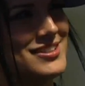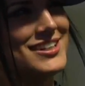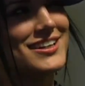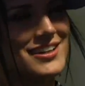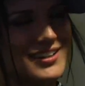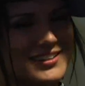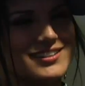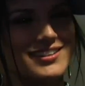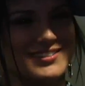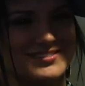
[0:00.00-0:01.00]
You gotta,
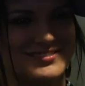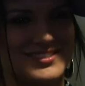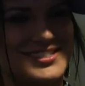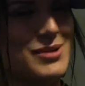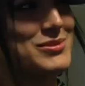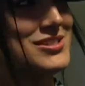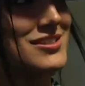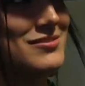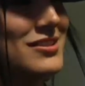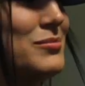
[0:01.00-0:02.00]
establish
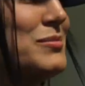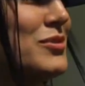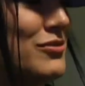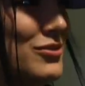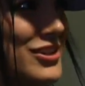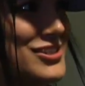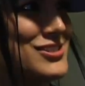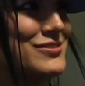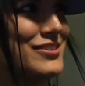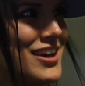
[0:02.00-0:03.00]
a little bit more of a
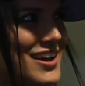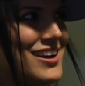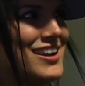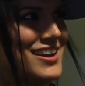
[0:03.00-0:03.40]
relationship for that.